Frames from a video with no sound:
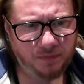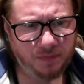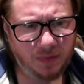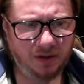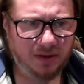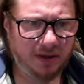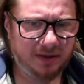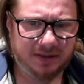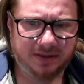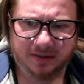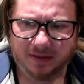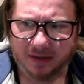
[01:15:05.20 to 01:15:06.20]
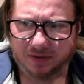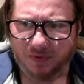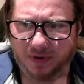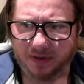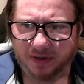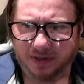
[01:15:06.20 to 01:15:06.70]
And that's that's
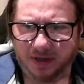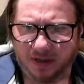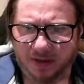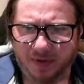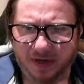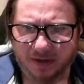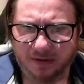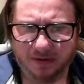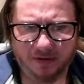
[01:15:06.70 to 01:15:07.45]
what is at the minute.